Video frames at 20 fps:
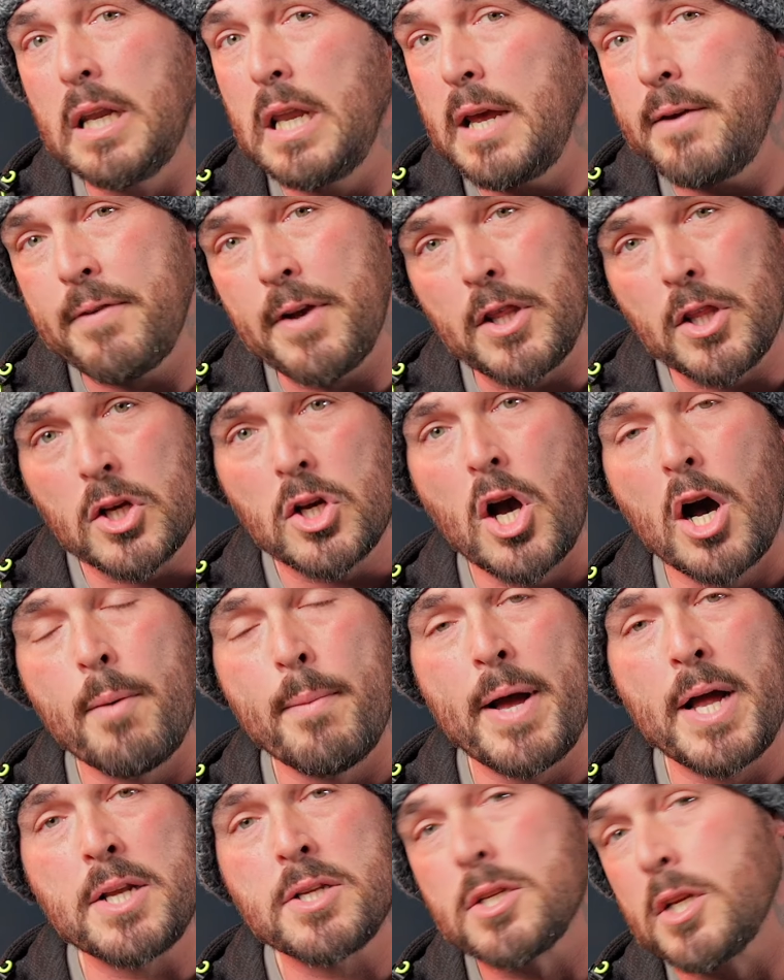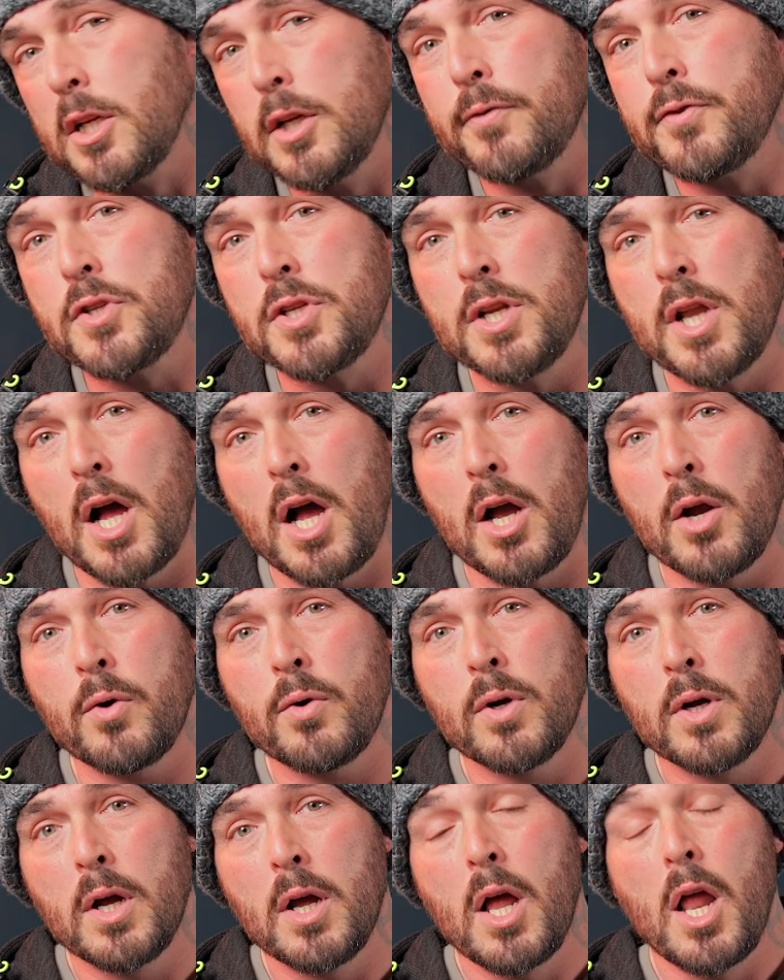Leave it in the comments, I'd love to
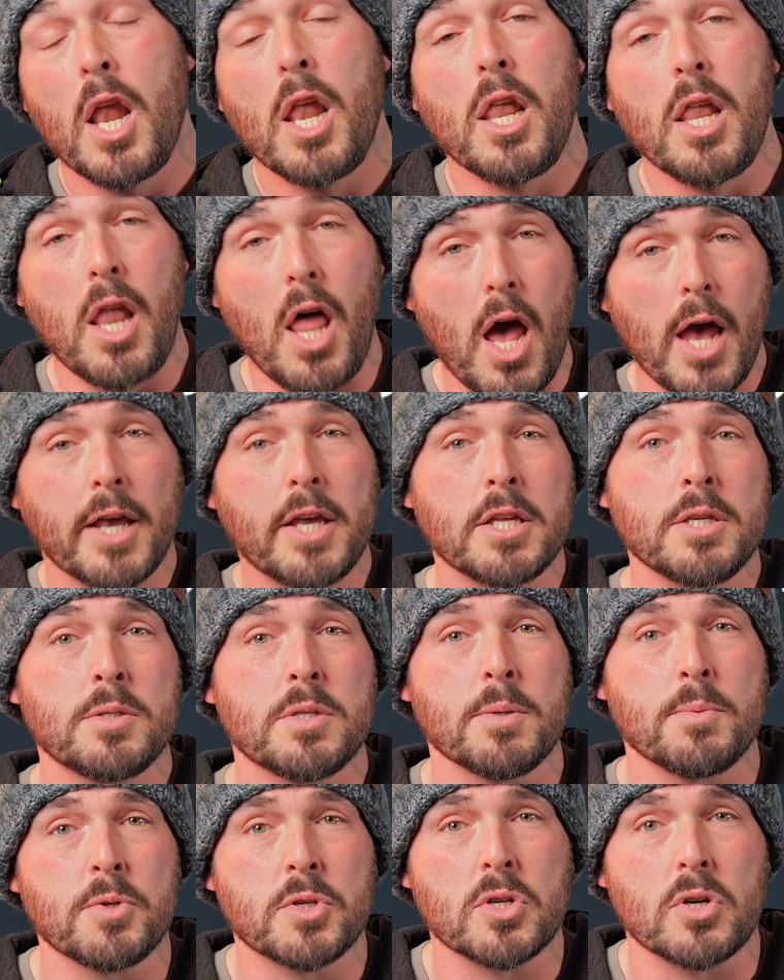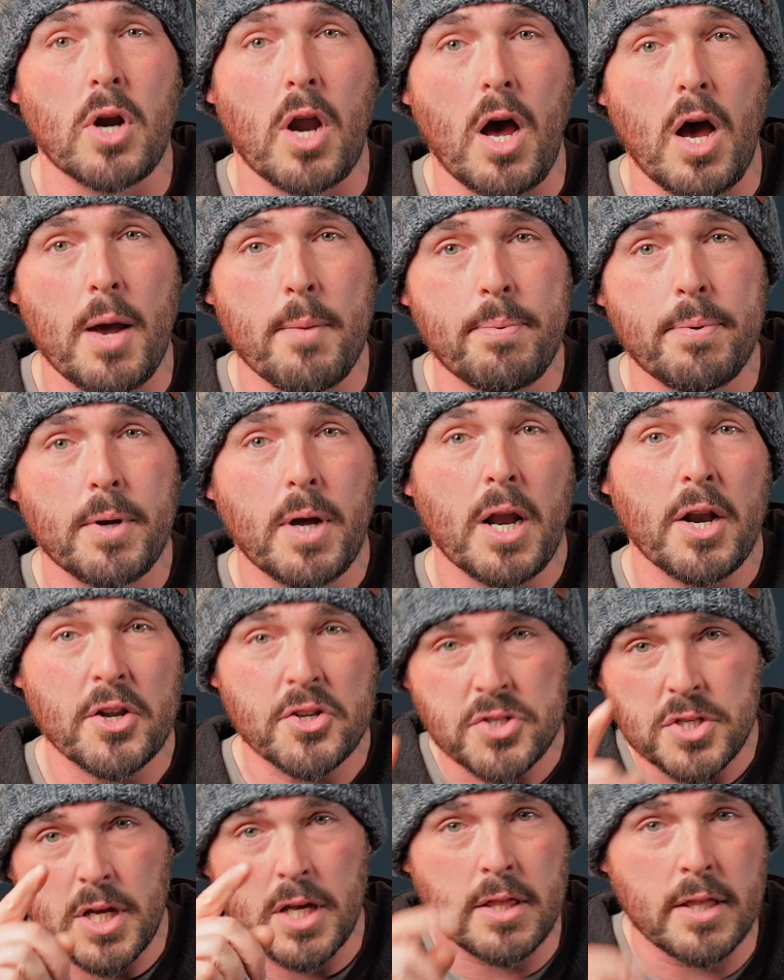know. Like and subscribe, and I'll
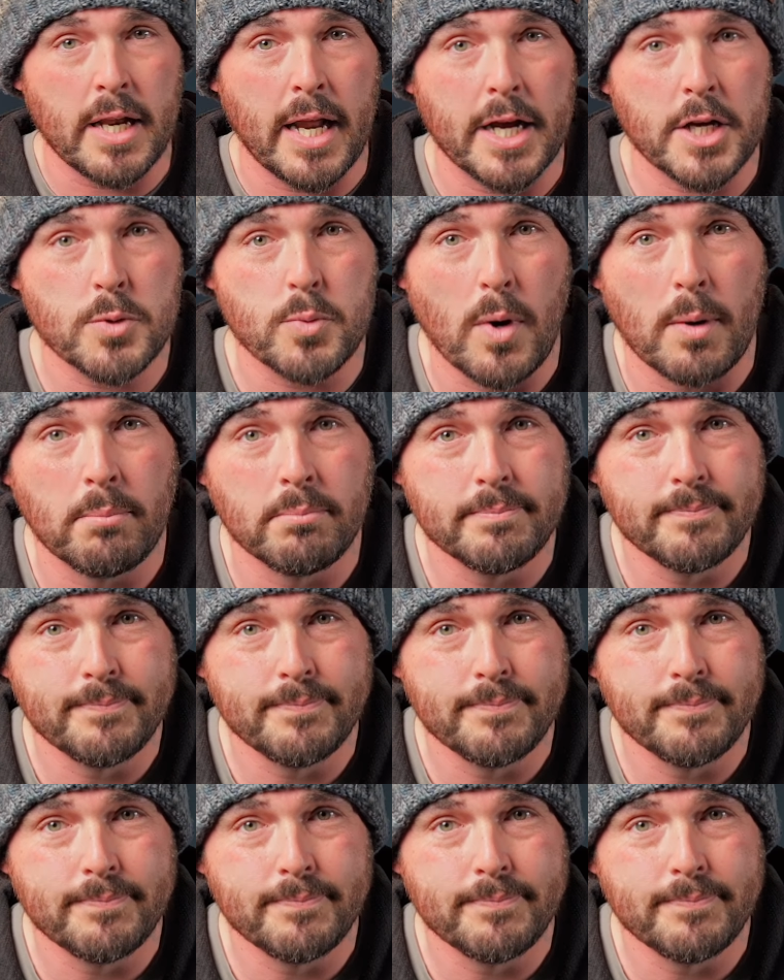see you in the next one.